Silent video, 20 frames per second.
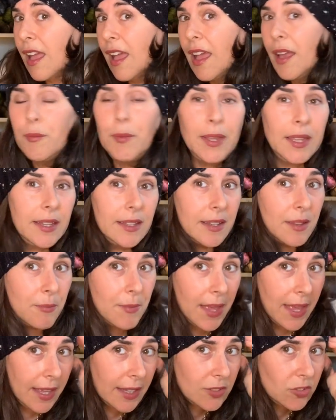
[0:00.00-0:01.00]
I mean,
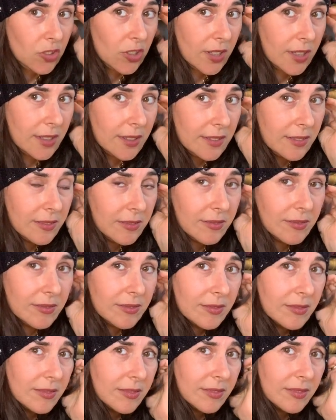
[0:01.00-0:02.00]
imagine
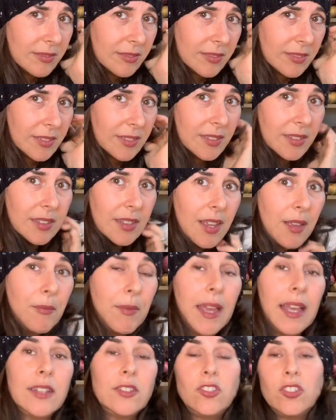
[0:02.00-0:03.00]

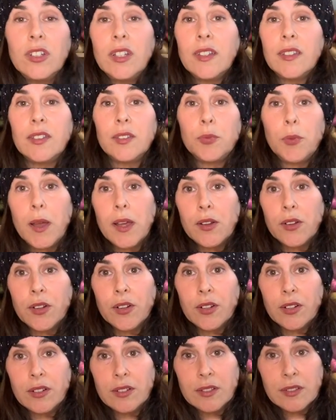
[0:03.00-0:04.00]
imagine a
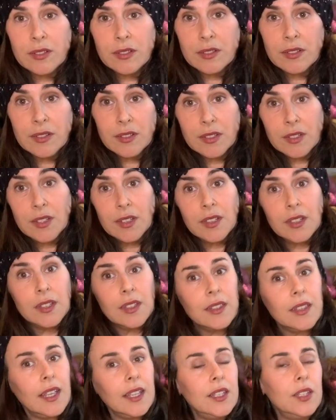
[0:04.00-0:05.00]
sweater
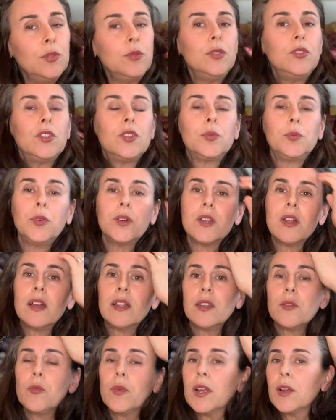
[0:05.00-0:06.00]
that you would just put
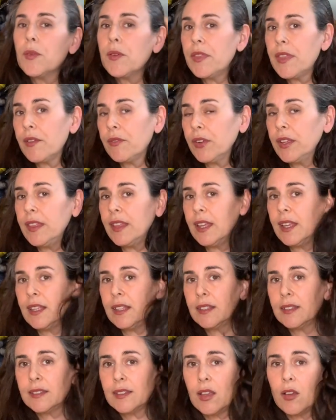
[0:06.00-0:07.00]
on and wear with
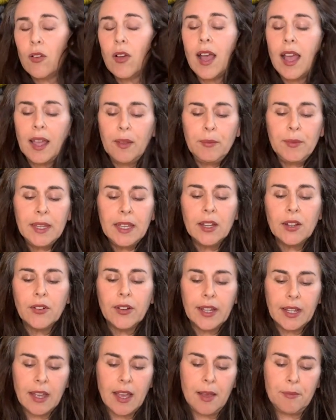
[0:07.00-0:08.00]
everything. So I'm
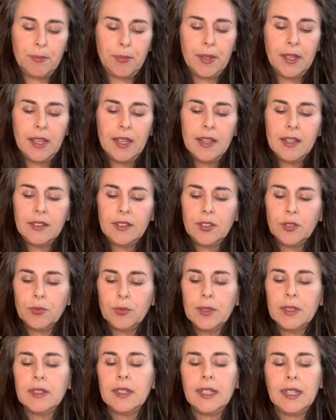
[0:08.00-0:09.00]
gearing up to
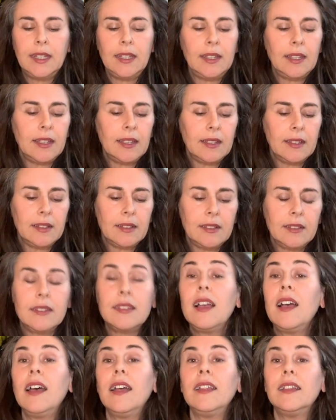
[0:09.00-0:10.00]
really
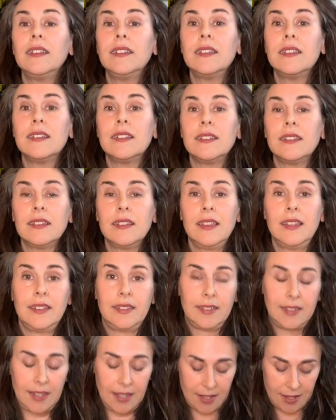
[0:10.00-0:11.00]
ton
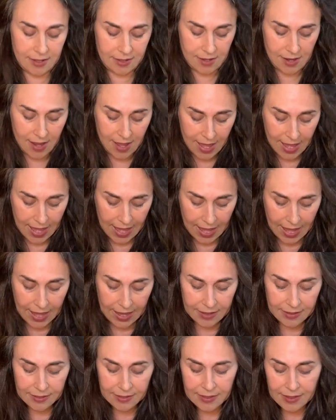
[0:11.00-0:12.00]
this in.
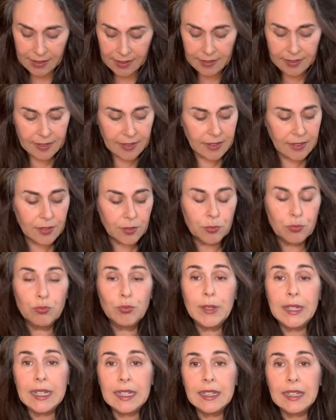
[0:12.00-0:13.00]
And this is
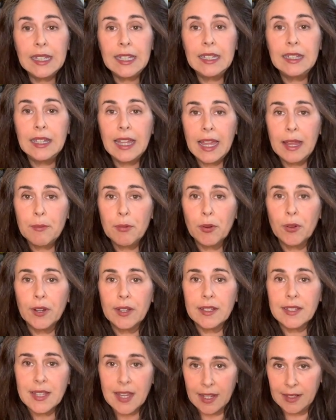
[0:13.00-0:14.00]
really labor
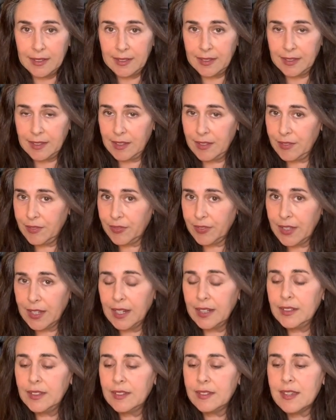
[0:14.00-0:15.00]
intensive. Can
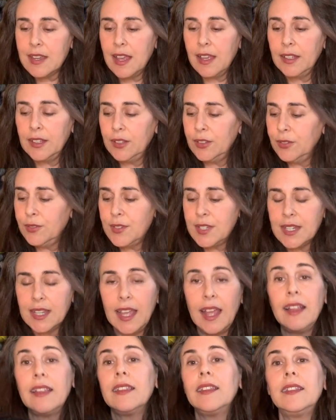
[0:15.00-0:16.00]
I just tell you to
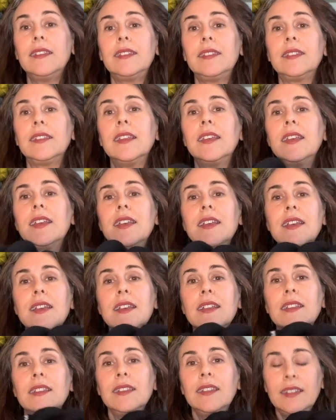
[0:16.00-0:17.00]
get this
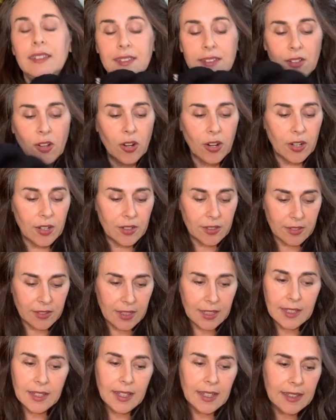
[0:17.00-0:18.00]
this yarn,
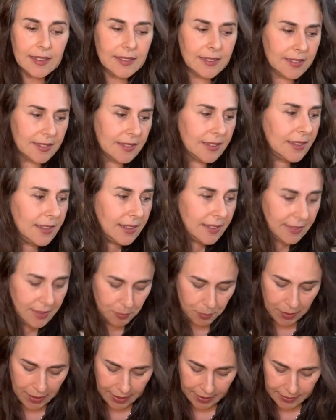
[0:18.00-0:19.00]
it's it's a
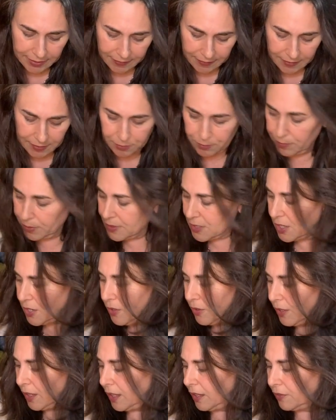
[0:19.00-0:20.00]
pain in the
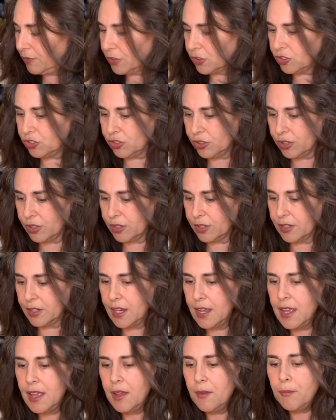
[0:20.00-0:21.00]
patootie for sure,
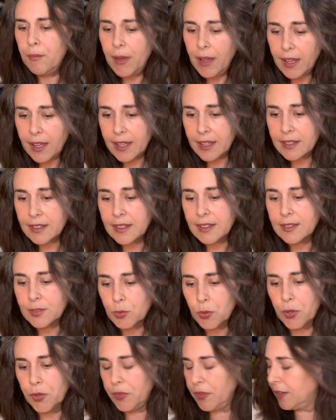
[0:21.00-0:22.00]
but it's
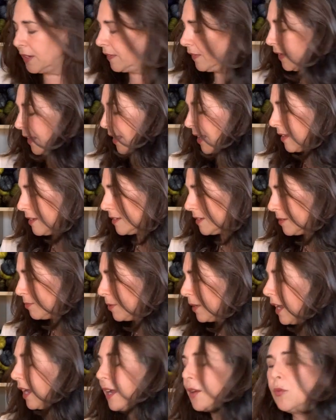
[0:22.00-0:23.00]
worth it in the end.
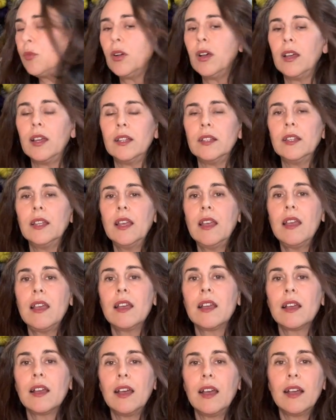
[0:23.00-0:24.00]
But I want
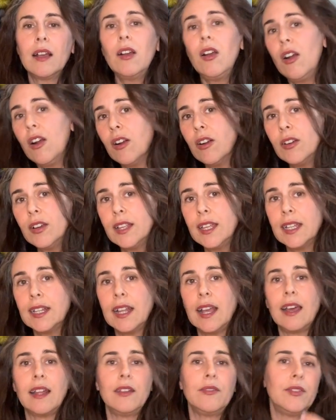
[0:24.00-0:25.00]
a cardigan
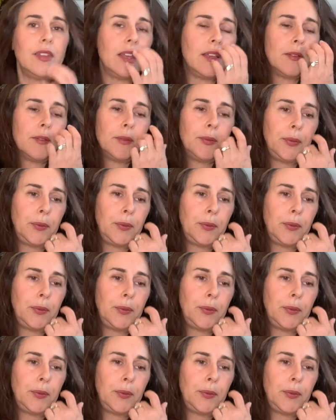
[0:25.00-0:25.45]
out of it.